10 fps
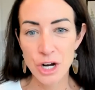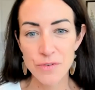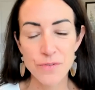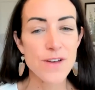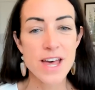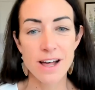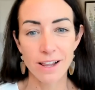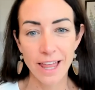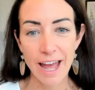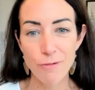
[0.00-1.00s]

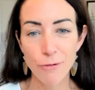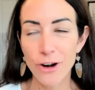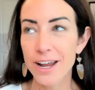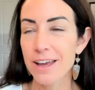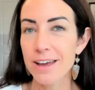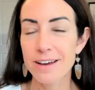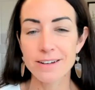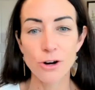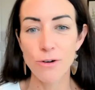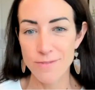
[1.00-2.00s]
fill every
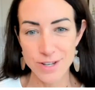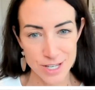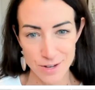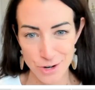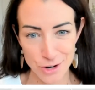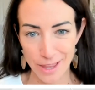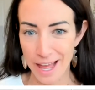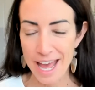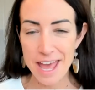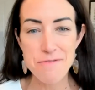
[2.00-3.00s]
crevice of your
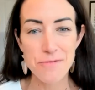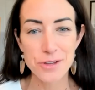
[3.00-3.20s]
life.